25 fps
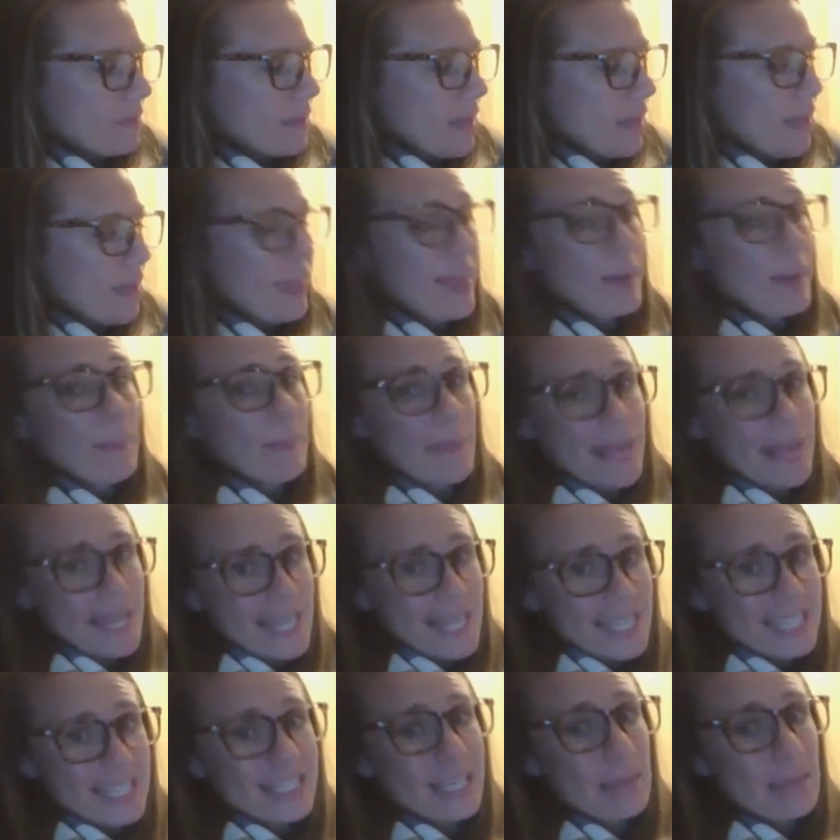And then make
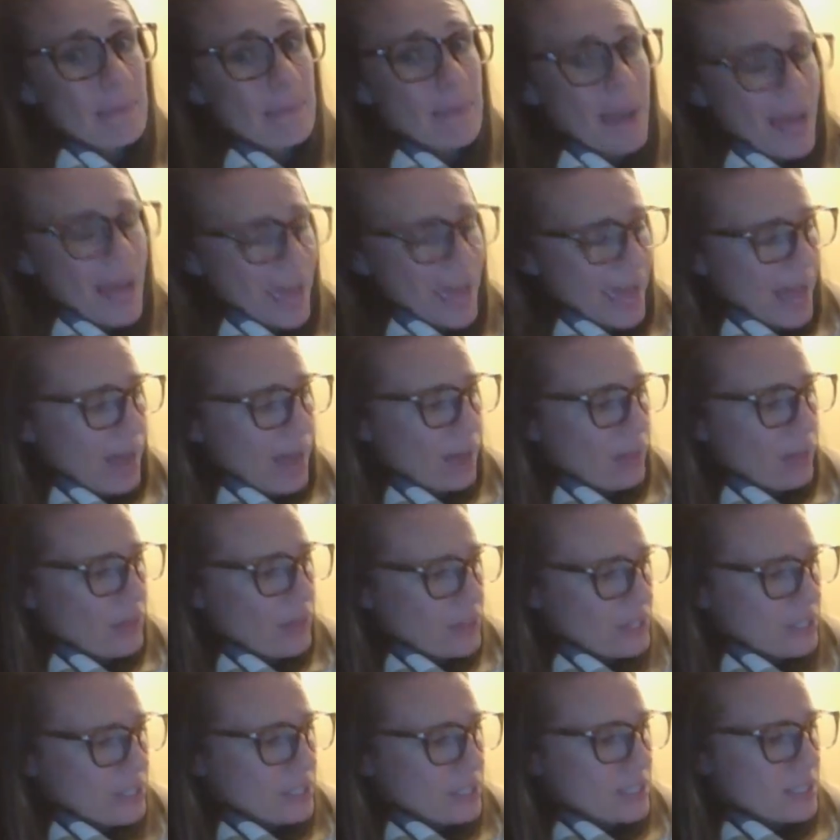it say
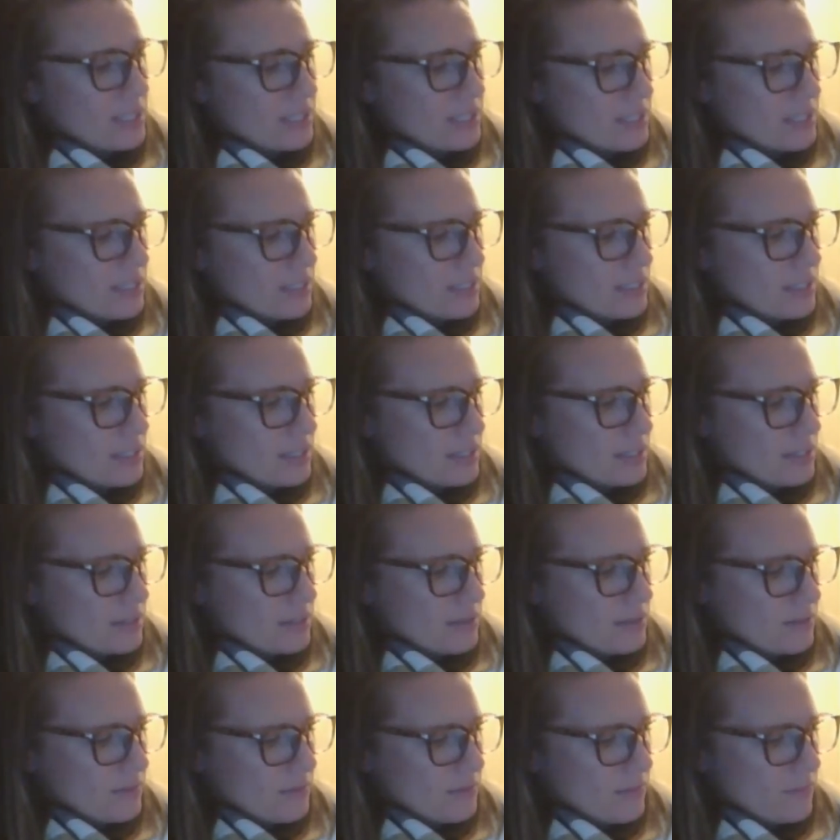paths.
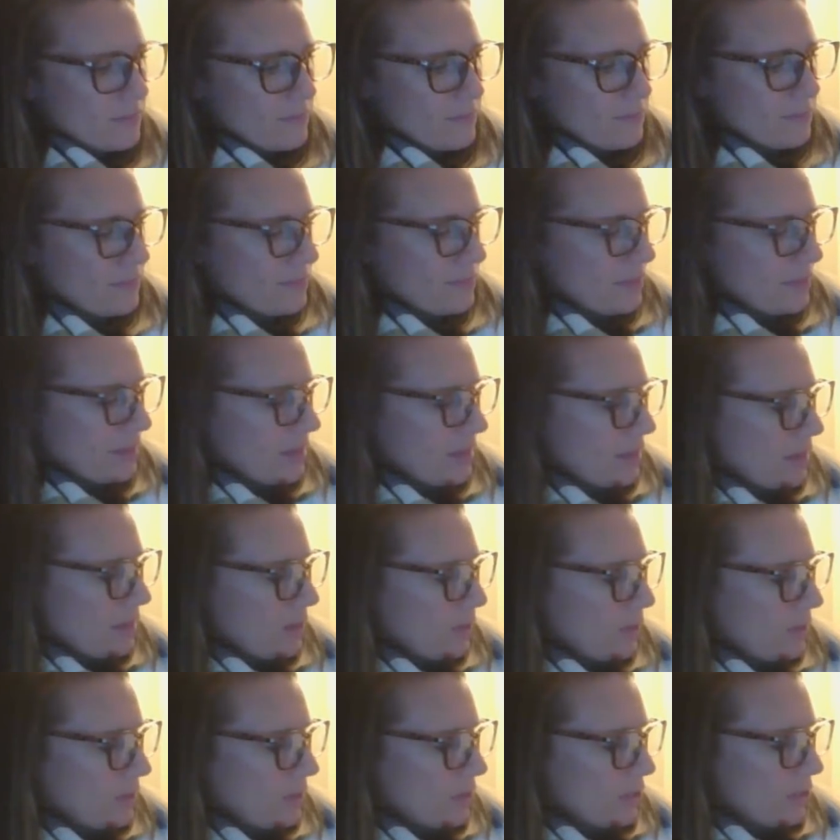
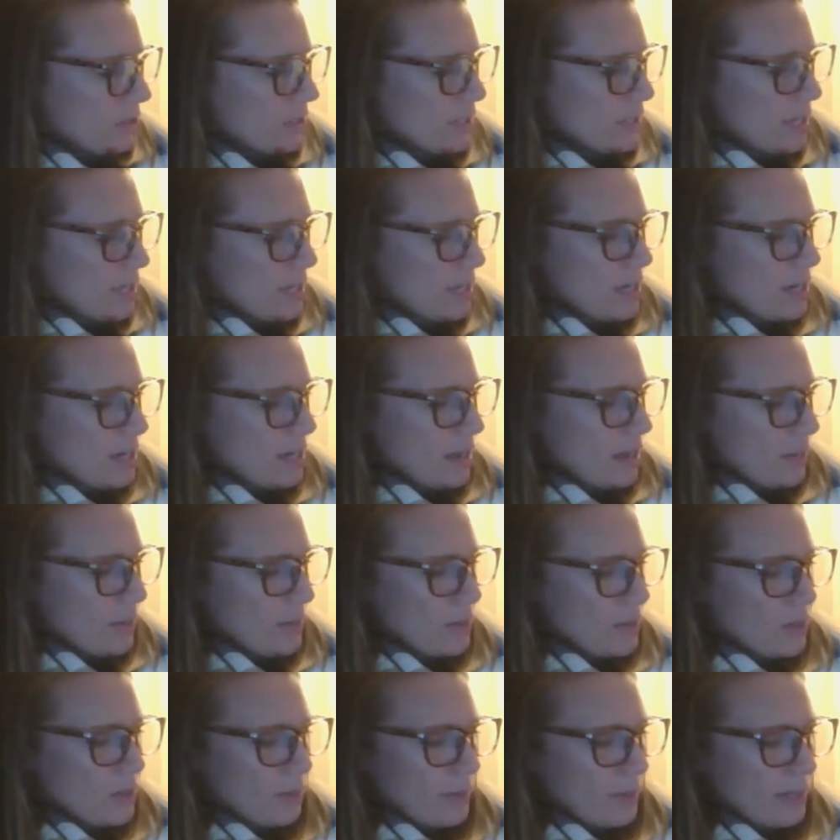When you're done, I
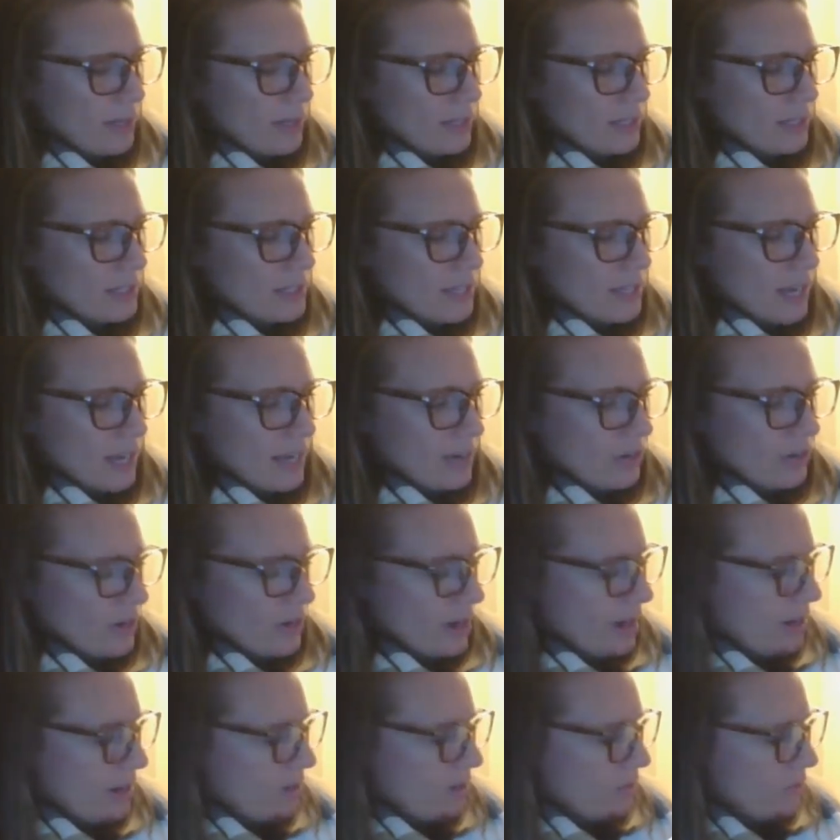want you to mark the
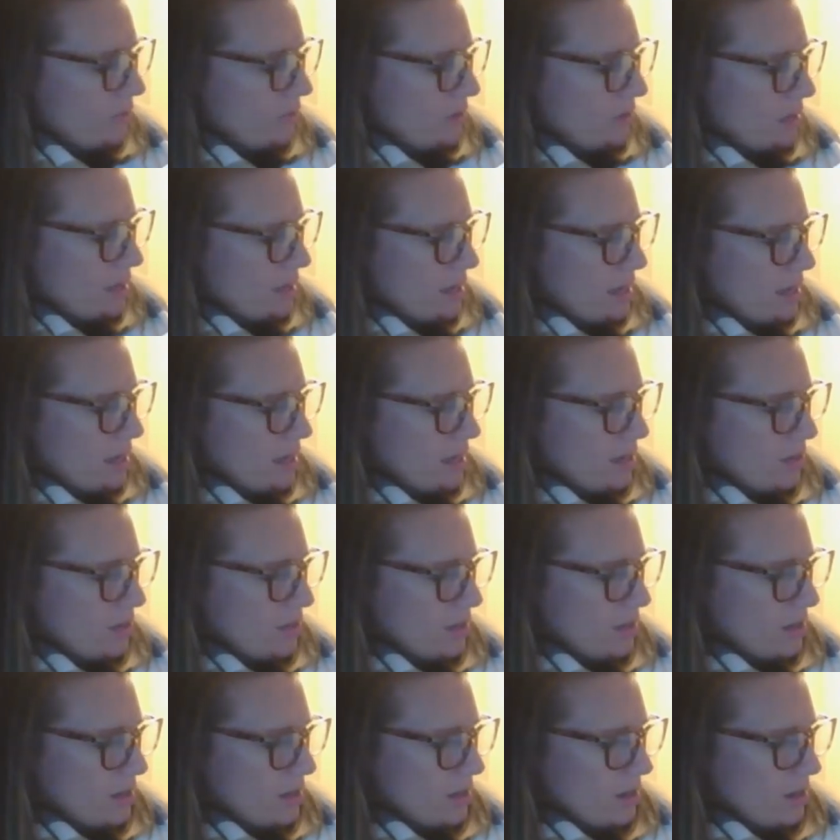digraph and
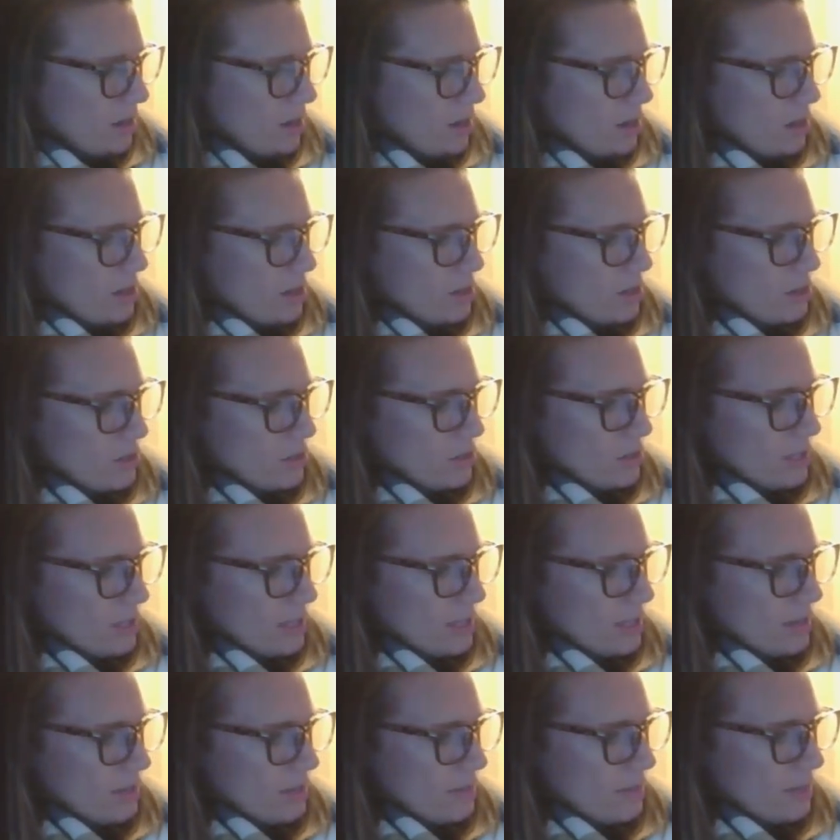then
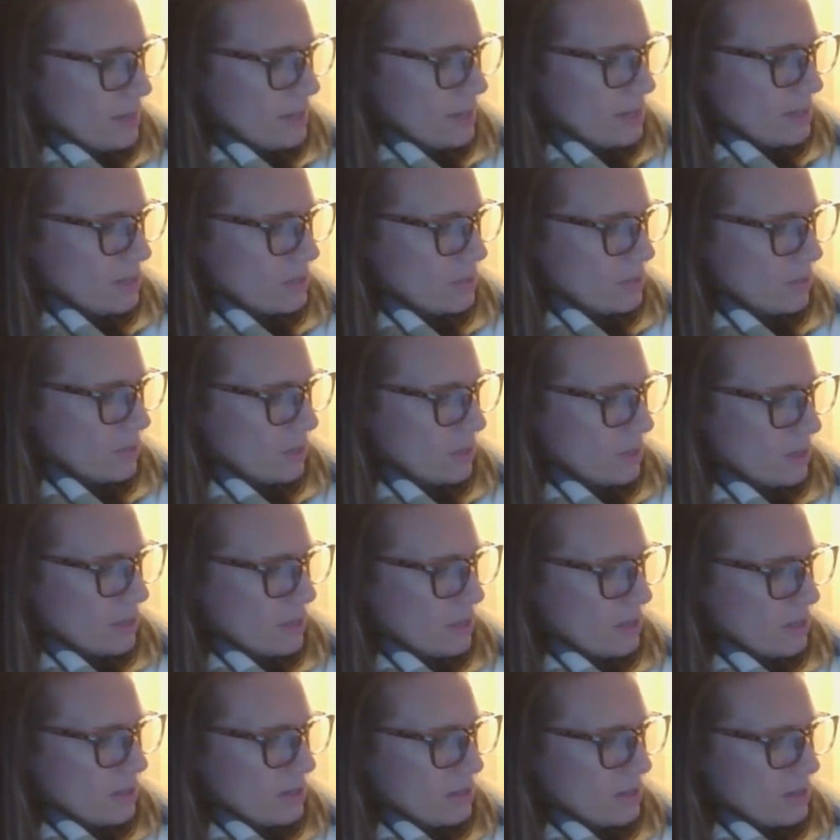underline the base
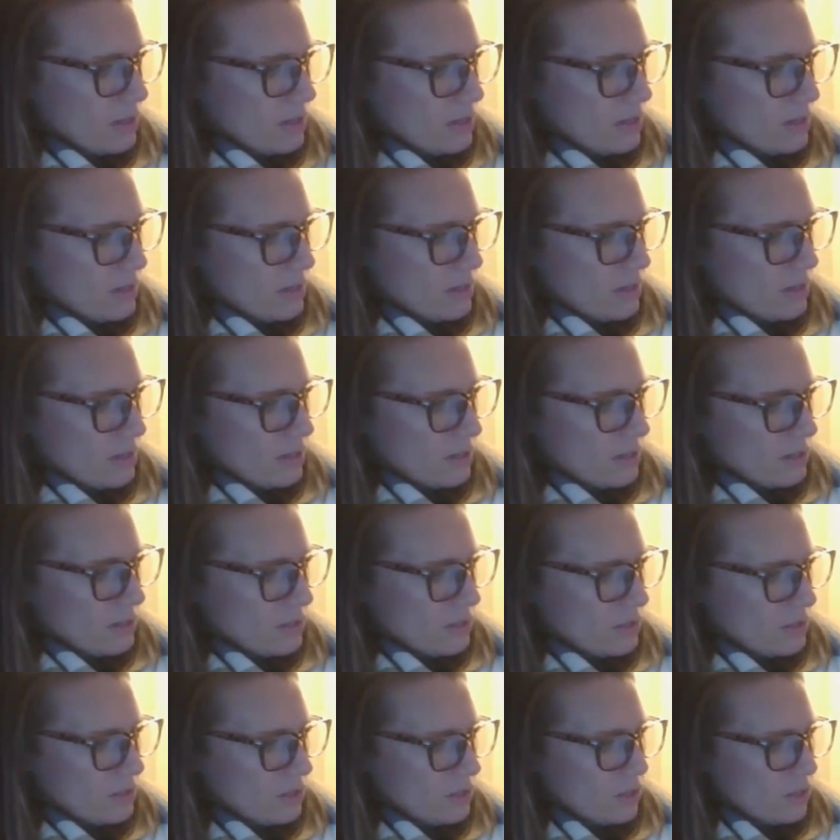word,
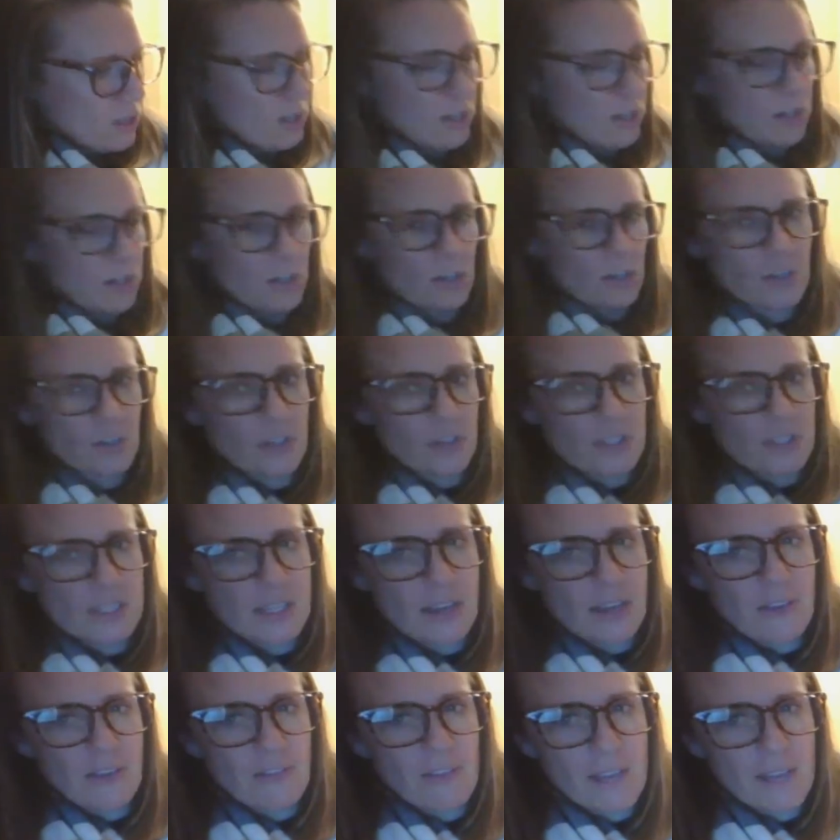circle the
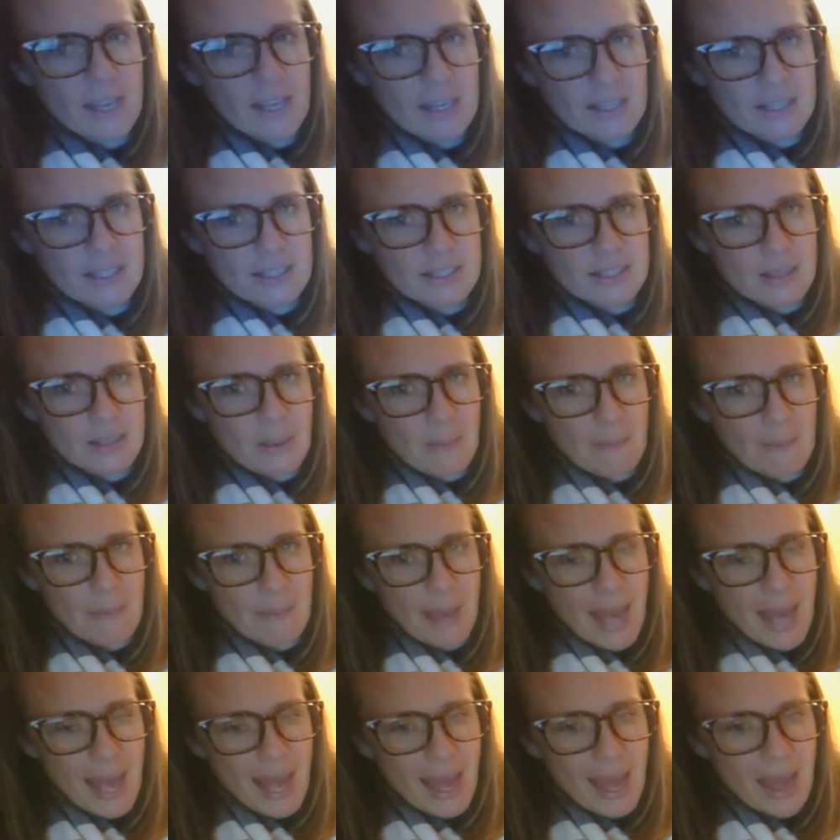suffix,
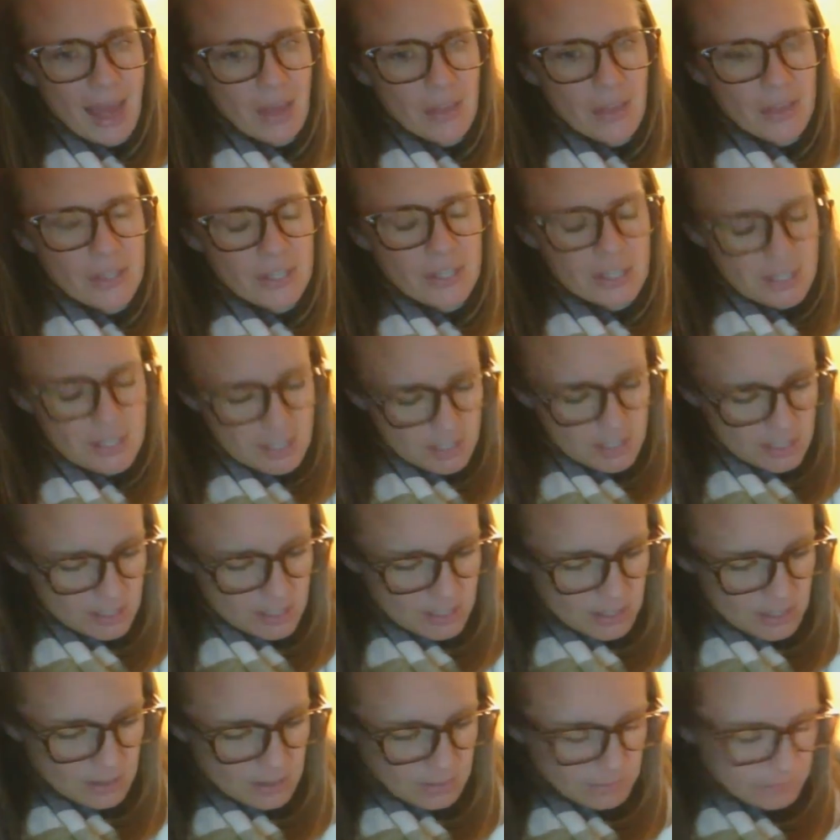
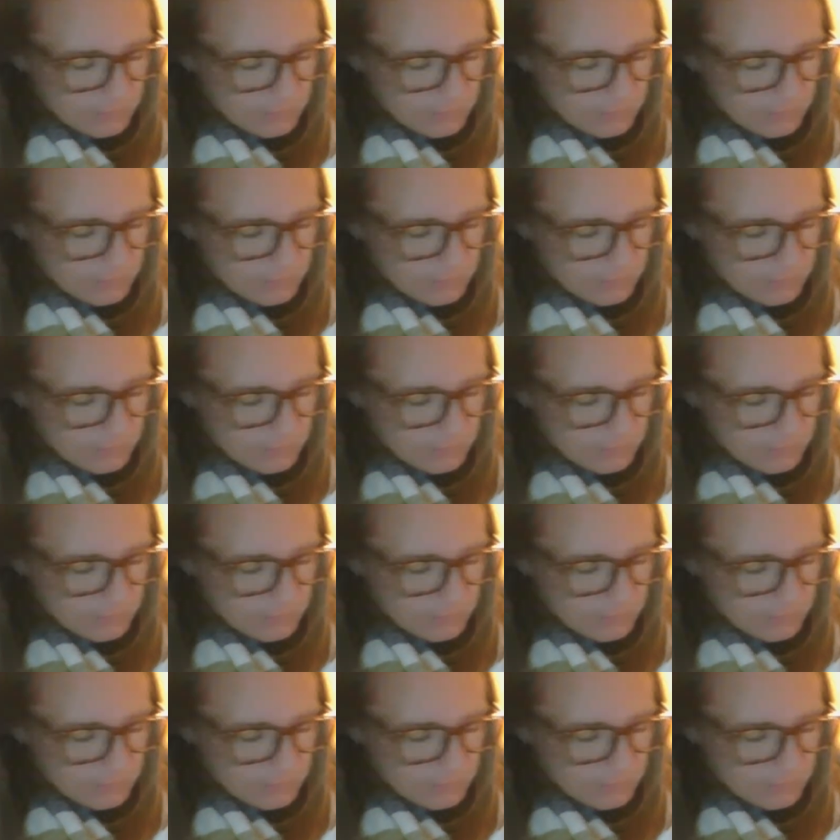paths.